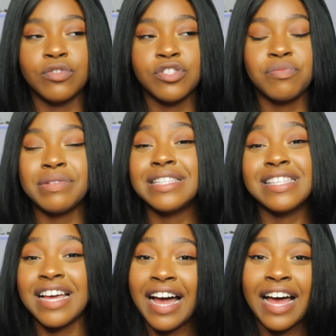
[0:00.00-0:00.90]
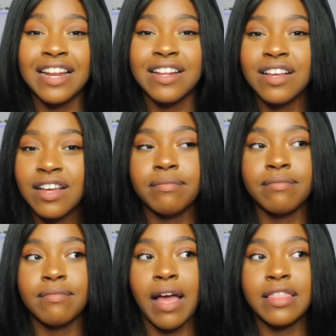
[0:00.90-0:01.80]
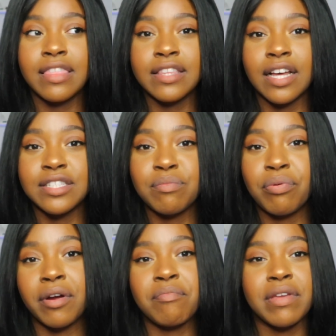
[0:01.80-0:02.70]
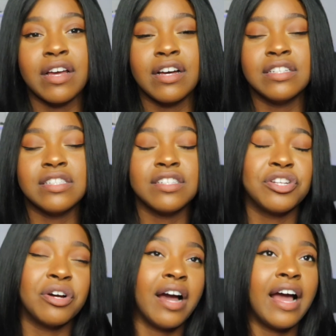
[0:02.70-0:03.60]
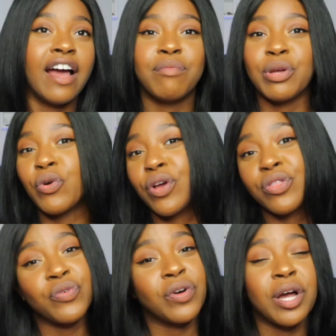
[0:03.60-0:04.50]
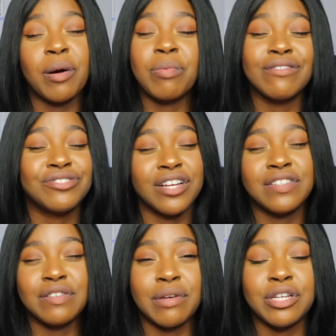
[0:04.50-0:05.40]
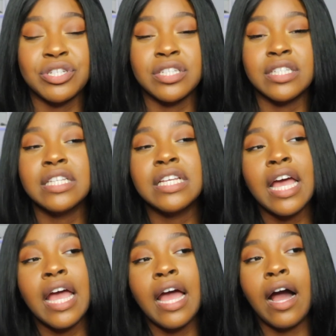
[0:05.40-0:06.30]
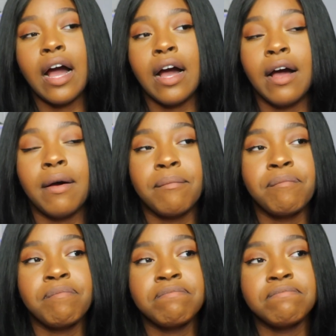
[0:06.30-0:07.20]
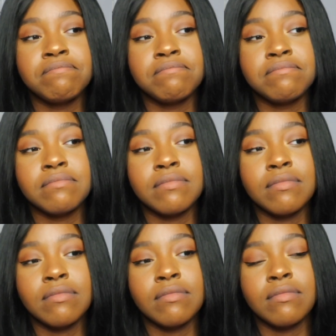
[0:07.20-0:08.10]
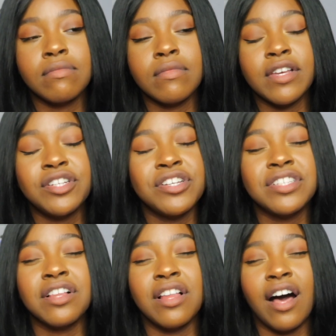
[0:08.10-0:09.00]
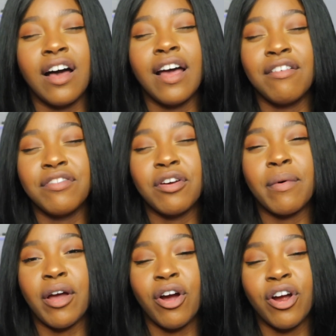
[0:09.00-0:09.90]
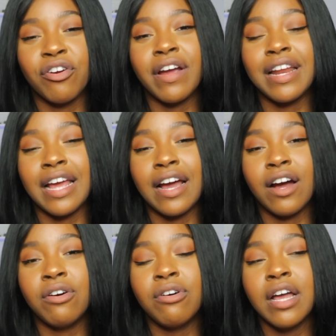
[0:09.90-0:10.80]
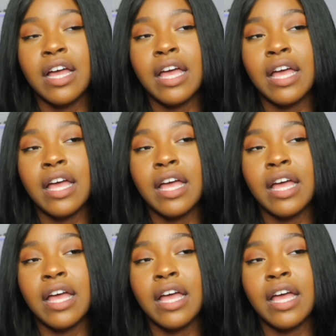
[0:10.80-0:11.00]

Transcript: to be sad. I think that's important because, you know, I have been going through a couple of transformations. Um, it's just a lot heavy on my heart right now,